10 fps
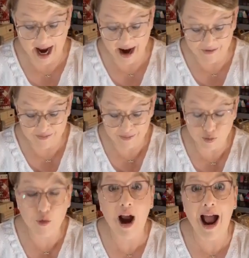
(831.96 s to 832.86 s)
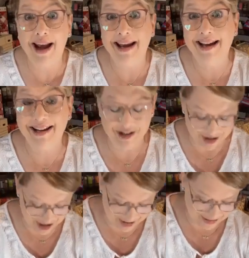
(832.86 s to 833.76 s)
dive right in,
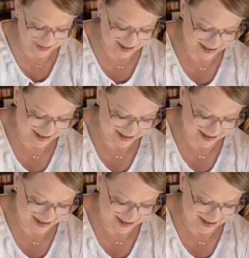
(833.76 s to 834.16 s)
you know.